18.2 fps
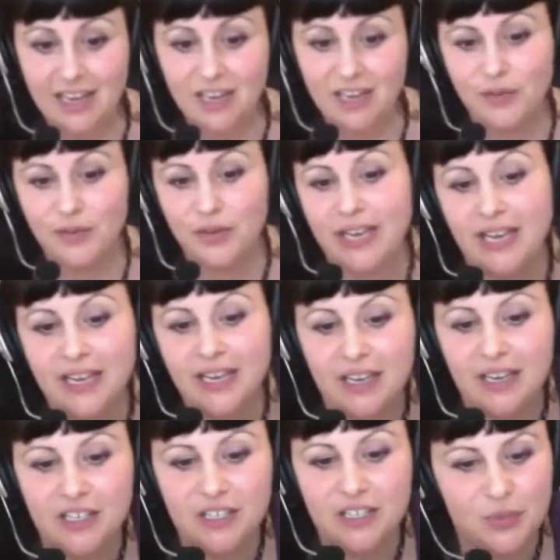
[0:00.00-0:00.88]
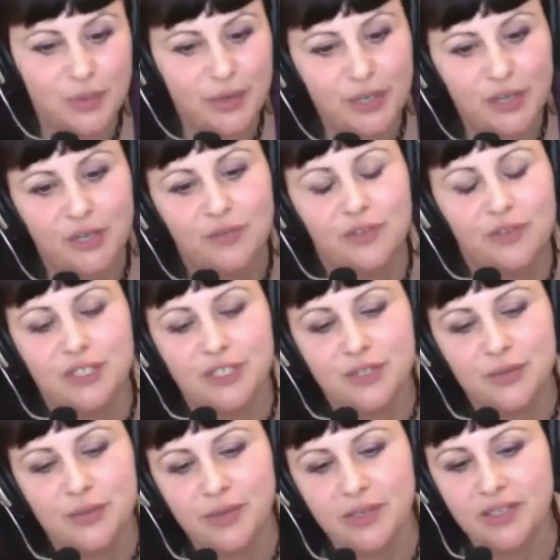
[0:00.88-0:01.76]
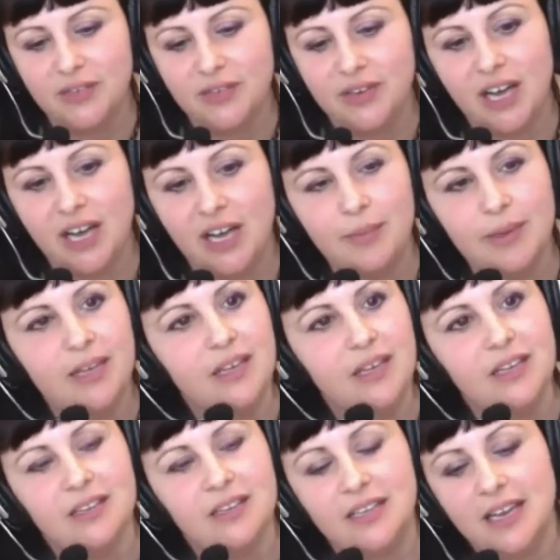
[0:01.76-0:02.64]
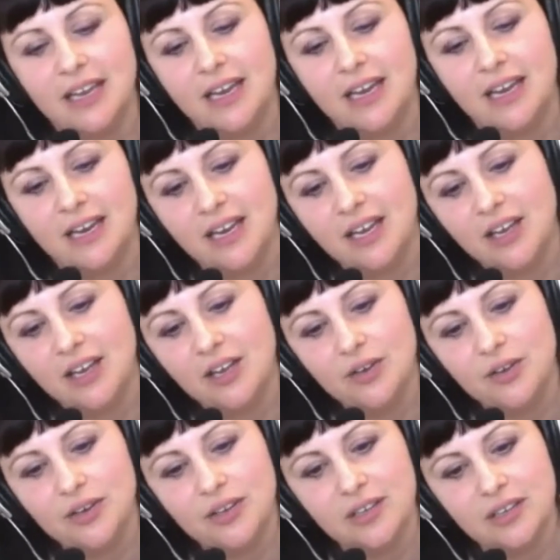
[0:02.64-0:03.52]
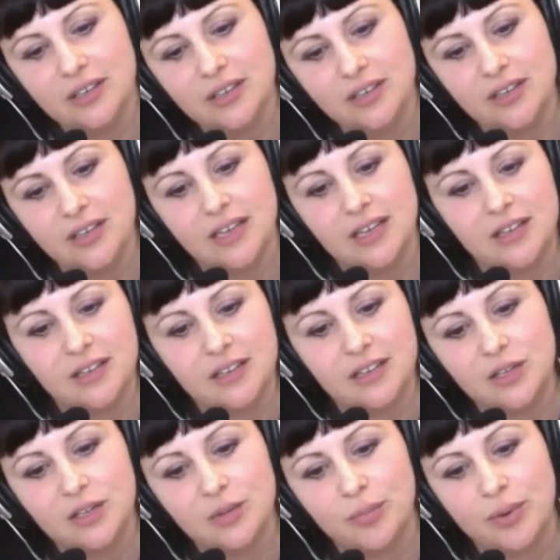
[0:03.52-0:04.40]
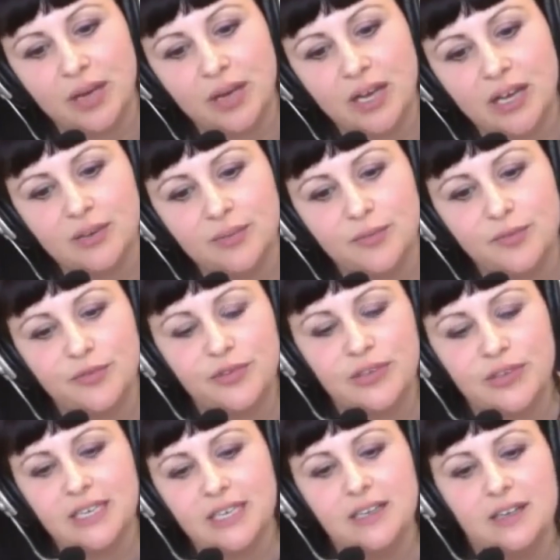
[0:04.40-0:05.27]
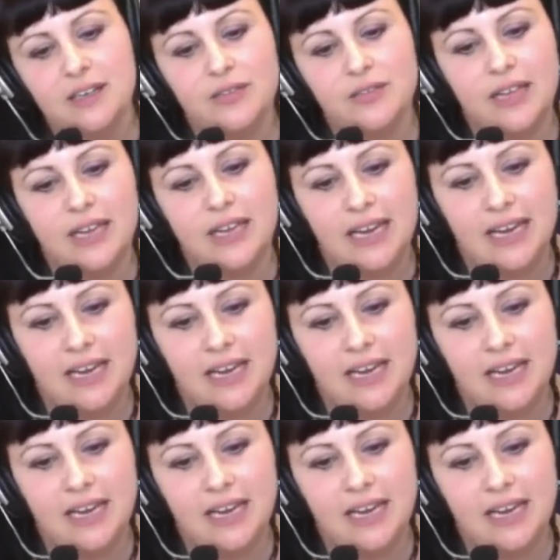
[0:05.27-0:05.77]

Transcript: And if you can't get on Twitter, if you just want to leave a comment at the Hangout and the little bottom feed of